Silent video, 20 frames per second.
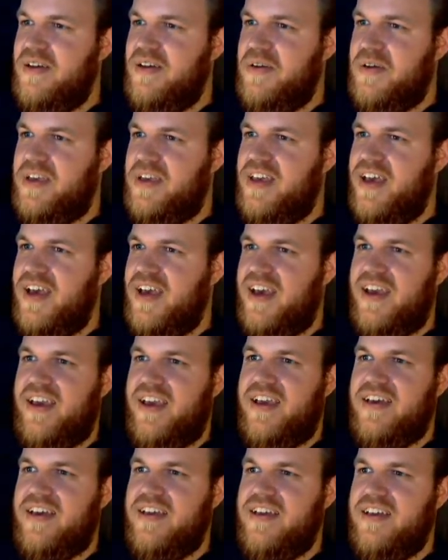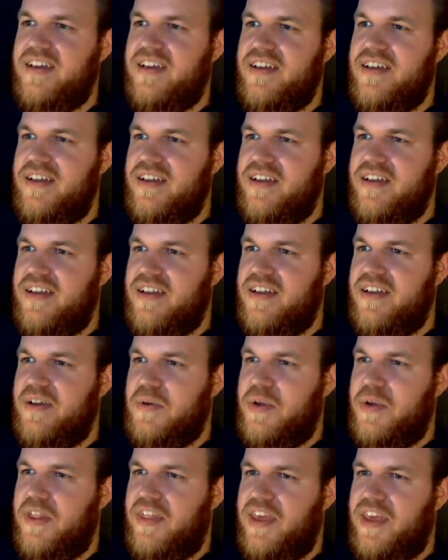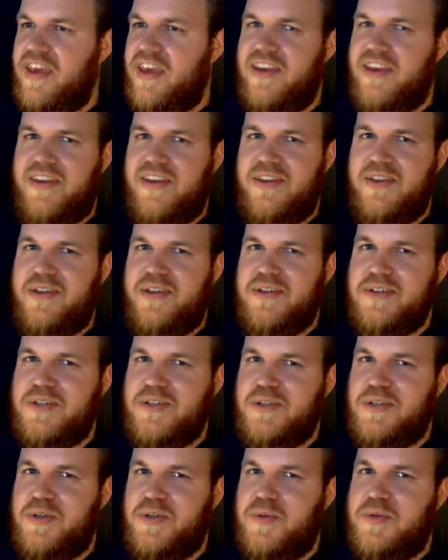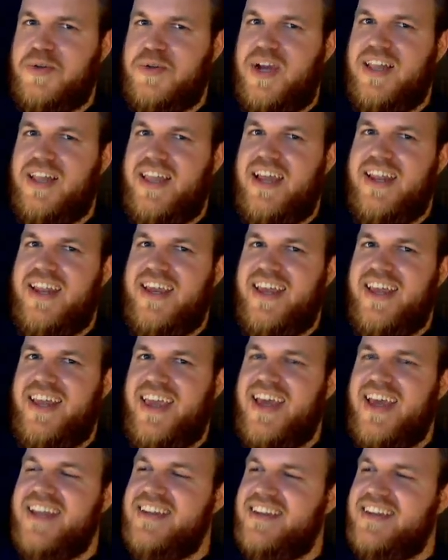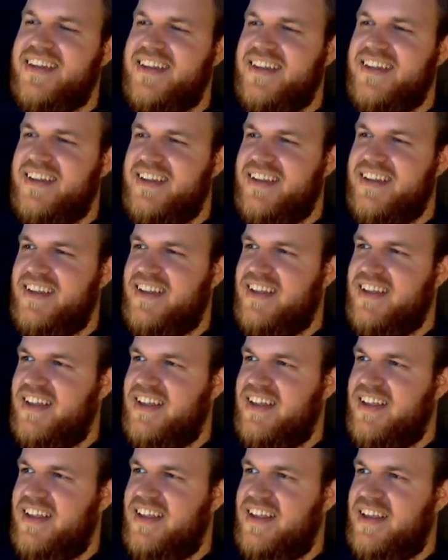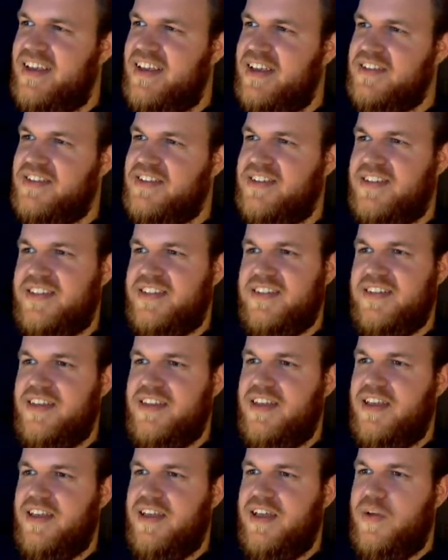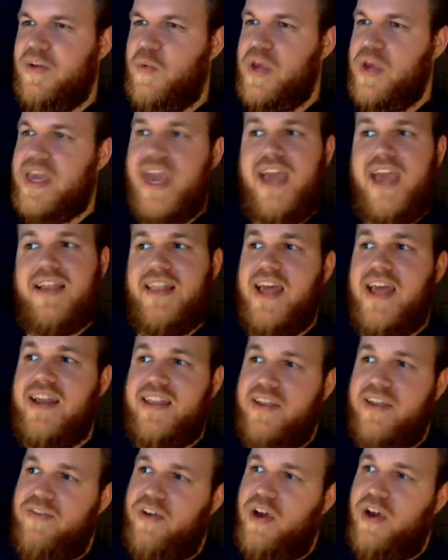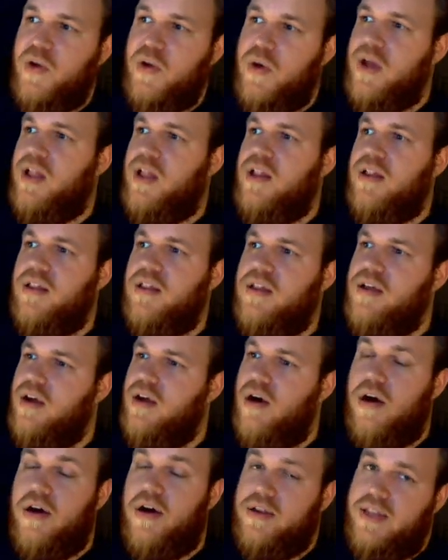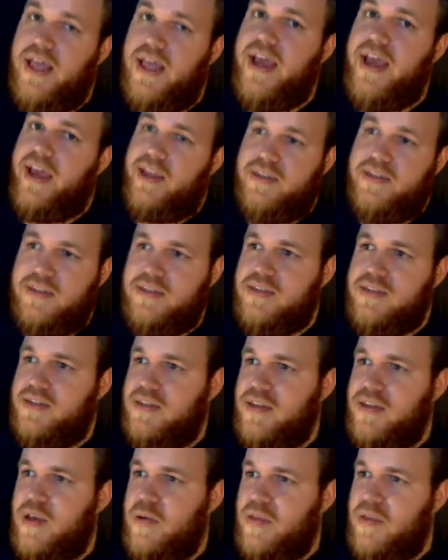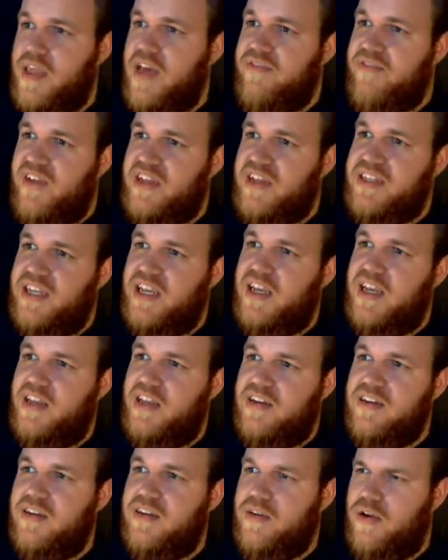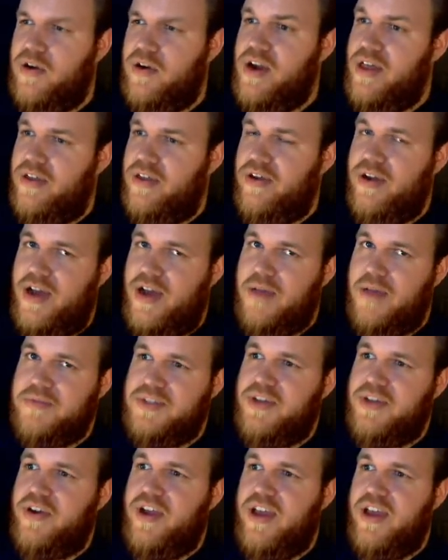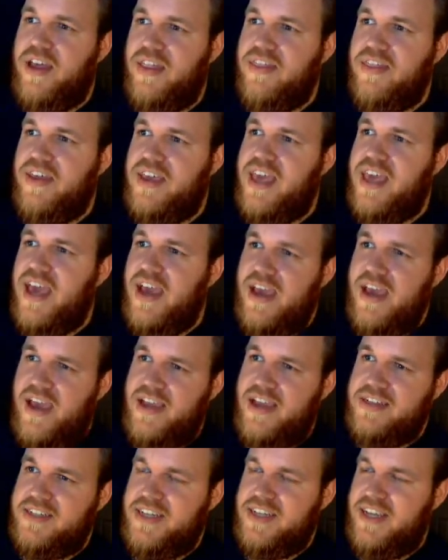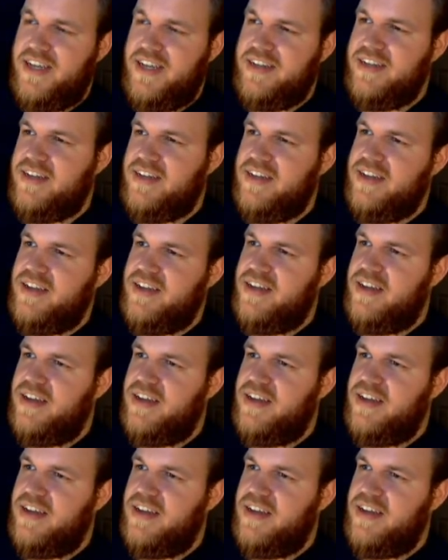Okay. What do you think? Should we try landing it again? Because we can't land it very well on land. I mean, the F-18, or rather, I'm sorry, the K-18,